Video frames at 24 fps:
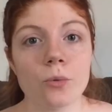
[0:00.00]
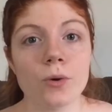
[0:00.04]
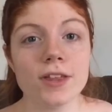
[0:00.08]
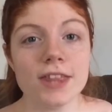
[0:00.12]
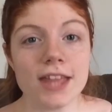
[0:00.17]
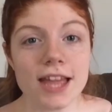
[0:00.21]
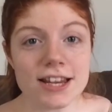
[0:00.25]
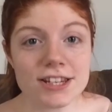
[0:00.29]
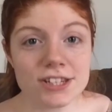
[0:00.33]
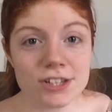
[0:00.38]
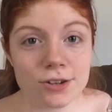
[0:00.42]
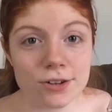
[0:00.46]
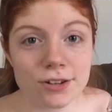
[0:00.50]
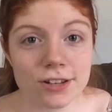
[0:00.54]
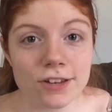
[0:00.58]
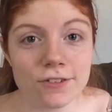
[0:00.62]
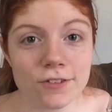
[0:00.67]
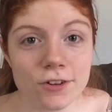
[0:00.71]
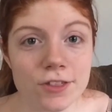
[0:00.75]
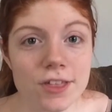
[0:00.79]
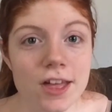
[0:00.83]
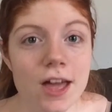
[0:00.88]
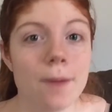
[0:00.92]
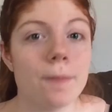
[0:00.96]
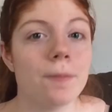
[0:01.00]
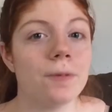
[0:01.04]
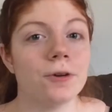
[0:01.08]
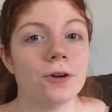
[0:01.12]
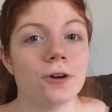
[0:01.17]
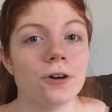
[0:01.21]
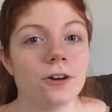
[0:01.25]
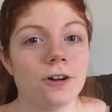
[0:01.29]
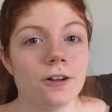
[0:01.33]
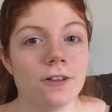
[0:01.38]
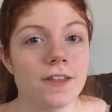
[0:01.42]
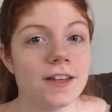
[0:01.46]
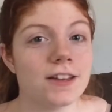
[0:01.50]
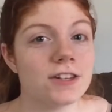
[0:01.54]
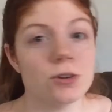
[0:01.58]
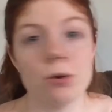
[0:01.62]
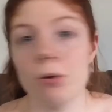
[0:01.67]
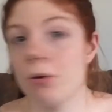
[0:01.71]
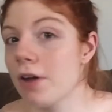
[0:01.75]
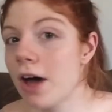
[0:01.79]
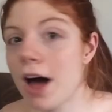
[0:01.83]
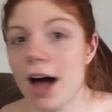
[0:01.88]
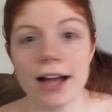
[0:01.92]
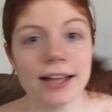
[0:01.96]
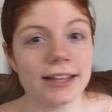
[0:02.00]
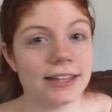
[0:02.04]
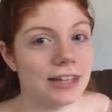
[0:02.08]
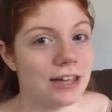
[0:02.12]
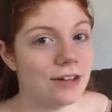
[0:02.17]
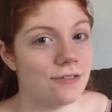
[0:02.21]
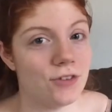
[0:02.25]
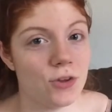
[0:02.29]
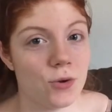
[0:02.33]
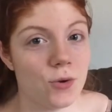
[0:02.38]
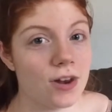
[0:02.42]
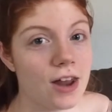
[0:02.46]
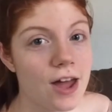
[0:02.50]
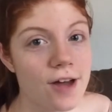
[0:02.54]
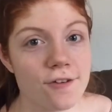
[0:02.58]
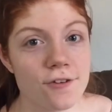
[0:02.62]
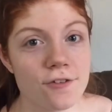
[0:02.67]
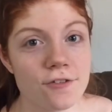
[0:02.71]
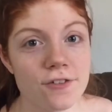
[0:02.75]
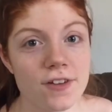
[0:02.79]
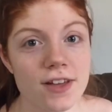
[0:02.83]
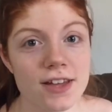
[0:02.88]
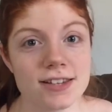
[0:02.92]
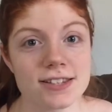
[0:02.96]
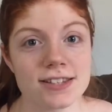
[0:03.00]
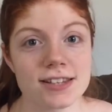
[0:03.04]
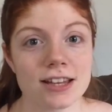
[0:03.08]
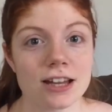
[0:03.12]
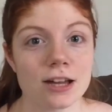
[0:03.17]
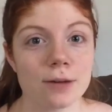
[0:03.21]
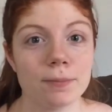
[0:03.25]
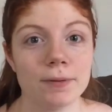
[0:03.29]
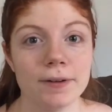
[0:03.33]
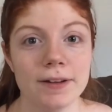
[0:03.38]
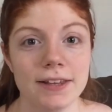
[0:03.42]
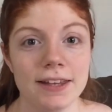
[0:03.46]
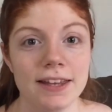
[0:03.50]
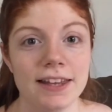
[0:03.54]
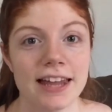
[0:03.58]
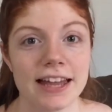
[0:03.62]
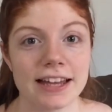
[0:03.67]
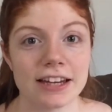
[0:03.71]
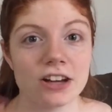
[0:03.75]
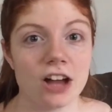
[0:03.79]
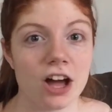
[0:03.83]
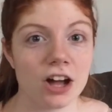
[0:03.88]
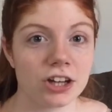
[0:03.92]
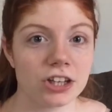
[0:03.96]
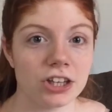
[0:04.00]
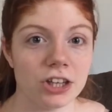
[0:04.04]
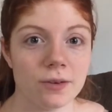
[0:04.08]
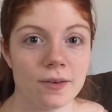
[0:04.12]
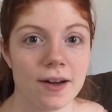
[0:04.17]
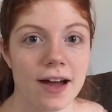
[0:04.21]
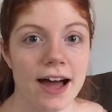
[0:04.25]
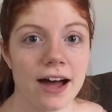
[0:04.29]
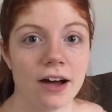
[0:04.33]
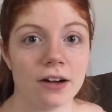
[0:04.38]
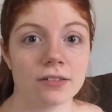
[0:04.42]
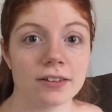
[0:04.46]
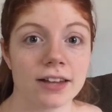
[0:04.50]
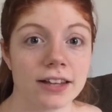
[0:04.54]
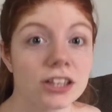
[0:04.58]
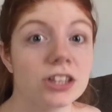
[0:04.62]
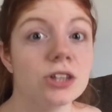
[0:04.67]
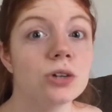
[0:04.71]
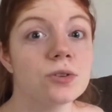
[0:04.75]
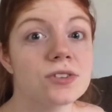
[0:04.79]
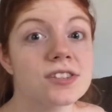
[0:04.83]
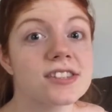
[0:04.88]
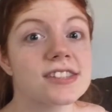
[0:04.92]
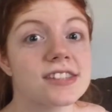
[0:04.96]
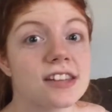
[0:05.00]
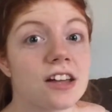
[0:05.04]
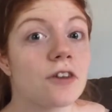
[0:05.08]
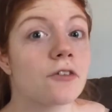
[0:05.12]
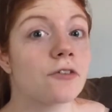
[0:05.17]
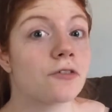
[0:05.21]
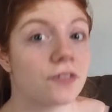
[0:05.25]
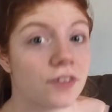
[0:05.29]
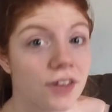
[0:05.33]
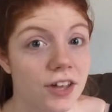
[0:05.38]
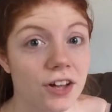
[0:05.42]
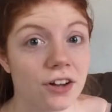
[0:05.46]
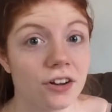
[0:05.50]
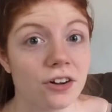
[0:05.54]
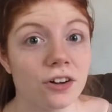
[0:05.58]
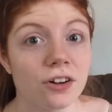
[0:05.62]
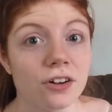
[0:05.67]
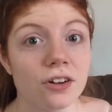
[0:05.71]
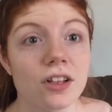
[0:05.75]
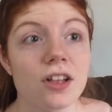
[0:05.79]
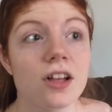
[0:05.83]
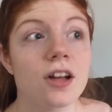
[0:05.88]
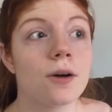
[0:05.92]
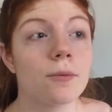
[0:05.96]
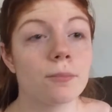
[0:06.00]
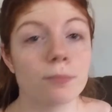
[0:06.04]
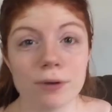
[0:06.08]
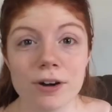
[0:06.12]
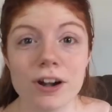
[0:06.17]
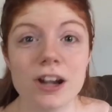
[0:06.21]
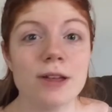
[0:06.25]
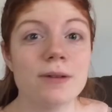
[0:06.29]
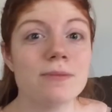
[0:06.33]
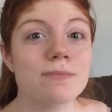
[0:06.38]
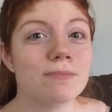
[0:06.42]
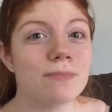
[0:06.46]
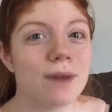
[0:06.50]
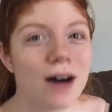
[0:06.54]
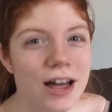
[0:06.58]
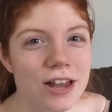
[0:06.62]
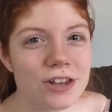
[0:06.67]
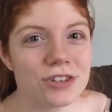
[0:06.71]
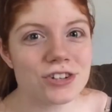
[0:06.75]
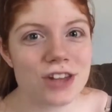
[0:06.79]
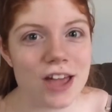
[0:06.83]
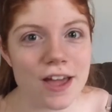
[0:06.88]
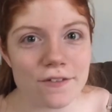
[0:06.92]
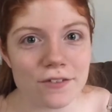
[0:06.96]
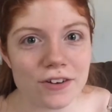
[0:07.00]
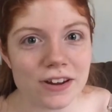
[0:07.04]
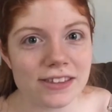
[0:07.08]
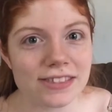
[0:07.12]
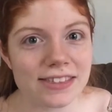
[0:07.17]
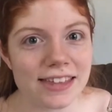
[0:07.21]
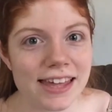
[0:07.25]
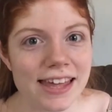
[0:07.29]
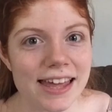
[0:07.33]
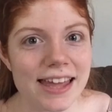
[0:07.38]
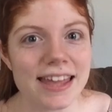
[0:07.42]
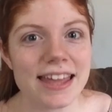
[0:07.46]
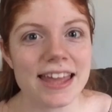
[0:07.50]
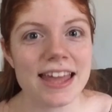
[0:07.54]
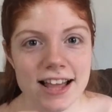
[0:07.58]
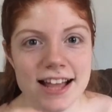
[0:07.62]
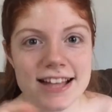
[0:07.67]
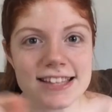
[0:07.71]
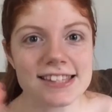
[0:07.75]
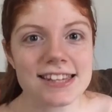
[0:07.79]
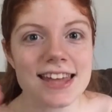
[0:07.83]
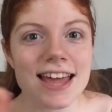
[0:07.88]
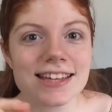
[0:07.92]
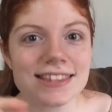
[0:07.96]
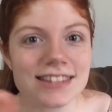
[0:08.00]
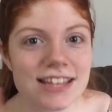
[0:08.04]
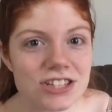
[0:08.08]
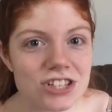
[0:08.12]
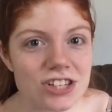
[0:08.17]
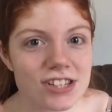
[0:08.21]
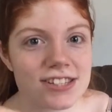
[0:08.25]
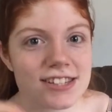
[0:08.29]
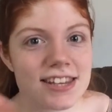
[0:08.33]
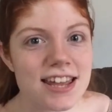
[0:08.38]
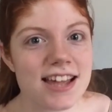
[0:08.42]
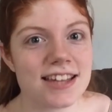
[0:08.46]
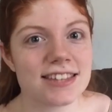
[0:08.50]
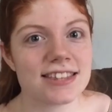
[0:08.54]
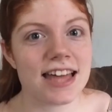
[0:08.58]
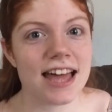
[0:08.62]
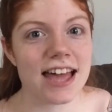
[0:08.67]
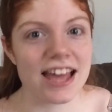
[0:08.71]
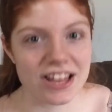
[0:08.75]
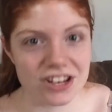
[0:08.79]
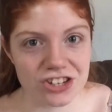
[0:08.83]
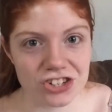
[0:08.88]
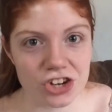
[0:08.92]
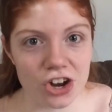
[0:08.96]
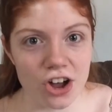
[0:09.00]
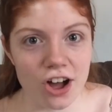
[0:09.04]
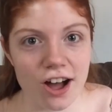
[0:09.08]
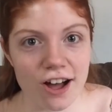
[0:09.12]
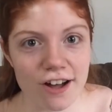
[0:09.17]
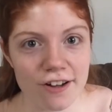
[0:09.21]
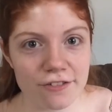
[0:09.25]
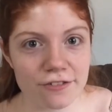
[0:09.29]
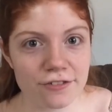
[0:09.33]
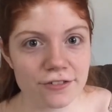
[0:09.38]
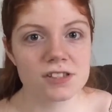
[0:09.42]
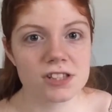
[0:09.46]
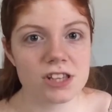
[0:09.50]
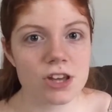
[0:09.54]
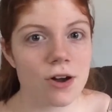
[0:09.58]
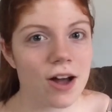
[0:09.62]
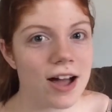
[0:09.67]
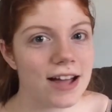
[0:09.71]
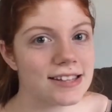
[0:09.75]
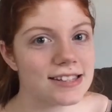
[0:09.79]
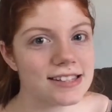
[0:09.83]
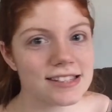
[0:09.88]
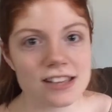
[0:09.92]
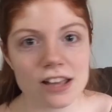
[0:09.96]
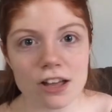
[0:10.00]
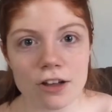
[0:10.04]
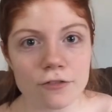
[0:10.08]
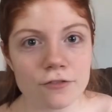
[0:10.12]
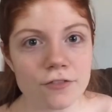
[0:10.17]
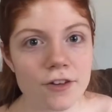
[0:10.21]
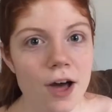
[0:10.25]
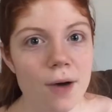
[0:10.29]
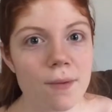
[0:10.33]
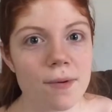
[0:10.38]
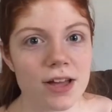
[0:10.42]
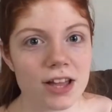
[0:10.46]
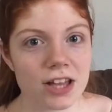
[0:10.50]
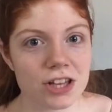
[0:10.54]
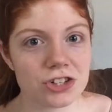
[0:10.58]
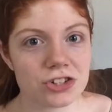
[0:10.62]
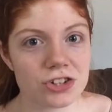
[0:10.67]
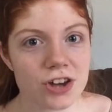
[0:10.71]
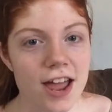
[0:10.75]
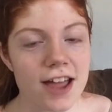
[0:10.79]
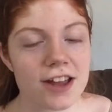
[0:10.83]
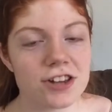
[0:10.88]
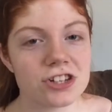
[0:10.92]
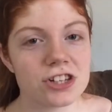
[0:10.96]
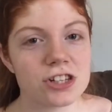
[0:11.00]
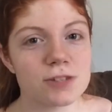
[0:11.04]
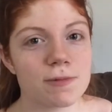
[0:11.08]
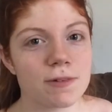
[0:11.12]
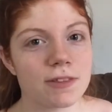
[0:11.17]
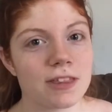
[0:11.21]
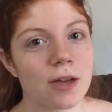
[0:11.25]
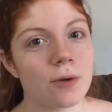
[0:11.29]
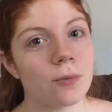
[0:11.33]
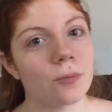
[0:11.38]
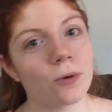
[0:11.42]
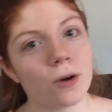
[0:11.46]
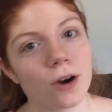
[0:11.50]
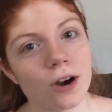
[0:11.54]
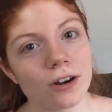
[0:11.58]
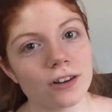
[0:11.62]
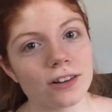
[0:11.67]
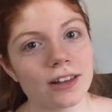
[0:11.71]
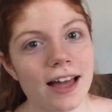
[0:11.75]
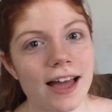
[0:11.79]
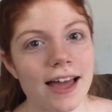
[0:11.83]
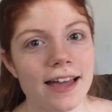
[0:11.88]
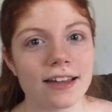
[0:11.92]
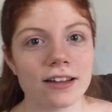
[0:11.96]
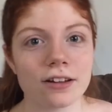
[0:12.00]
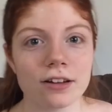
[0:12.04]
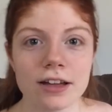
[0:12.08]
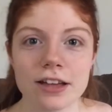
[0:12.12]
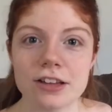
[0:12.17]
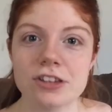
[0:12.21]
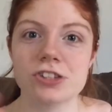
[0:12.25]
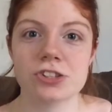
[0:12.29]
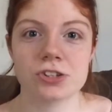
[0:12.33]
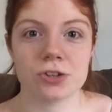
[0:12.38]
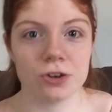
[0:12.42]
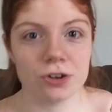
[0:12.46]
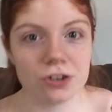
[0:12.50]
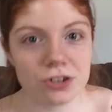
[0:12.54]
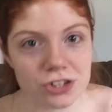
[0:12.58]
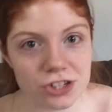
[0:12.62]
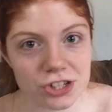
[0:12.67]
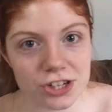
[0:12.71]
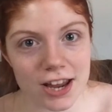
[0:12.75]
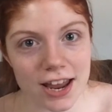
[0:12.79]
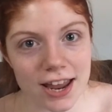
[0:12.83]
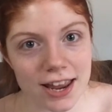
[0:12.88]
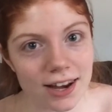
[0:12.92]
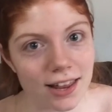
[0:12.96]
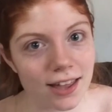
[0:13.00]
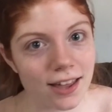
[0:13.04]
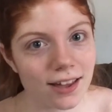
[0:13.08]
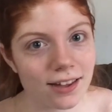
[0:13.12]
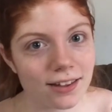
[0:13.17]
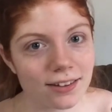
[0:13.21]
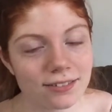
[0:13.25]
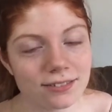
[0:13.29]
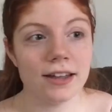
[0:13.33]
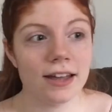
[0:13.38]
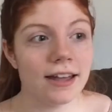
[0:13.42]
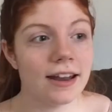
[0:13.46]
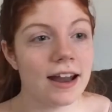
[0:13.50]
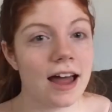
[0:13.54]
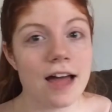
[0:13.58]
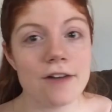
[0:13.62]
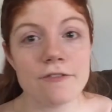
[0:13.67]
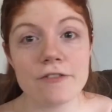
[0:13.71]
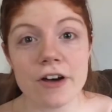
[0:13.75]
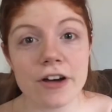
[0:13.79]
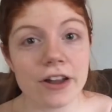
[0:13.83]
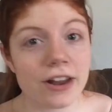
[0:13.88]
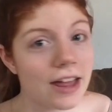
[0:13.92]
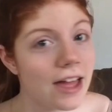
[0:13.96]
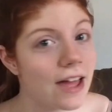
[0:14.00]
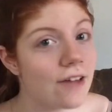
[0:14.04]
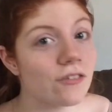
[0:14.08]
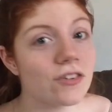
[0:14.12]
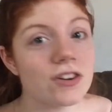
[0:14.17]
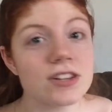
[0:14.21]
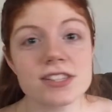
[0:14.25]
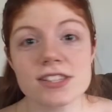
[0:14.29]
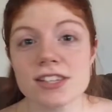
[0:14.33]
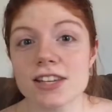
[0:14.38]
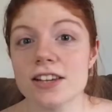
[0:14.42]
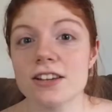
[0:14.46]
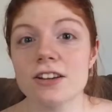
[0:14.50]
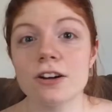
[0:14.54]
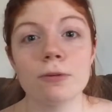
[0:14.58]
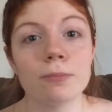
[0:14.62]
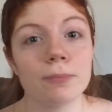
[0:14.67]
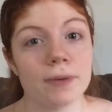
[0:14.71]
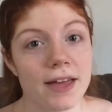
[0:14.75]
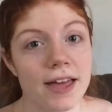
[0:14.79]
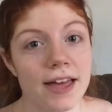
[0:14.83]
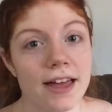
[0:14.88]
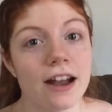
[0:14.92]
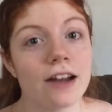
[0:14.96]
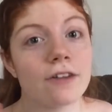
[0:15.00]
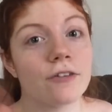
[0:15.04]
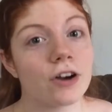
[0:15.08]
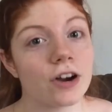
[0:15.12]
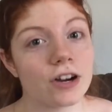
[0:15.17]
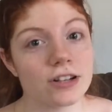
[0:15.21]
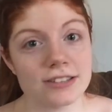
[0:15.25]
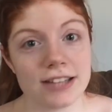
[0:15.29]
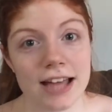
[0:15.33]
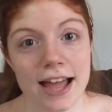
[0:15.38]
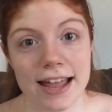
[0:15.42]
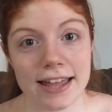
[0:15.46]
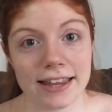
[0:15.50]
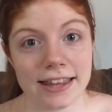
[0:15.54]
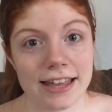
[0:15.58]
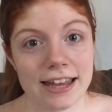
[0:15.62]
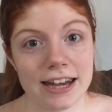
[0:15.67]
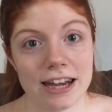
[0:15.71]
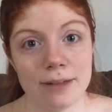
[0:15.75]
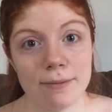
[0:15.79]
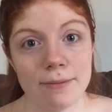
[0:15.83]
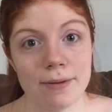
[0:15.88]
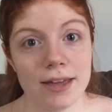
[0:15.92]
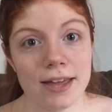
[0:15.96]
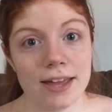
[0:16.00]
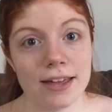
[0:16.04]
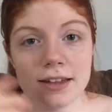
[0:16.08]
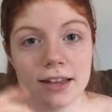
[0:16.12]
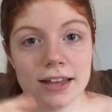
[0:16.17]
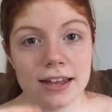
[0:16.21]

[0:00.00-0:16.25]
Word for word: When they do give you the epidural, they do not give you enough of it to completely like knock you out. Like, you still feel pretty much everything. It's like they just take the edge off. So I still felt my contractions, but they weren't like excruciating. And I felt every single bit of her dilating me.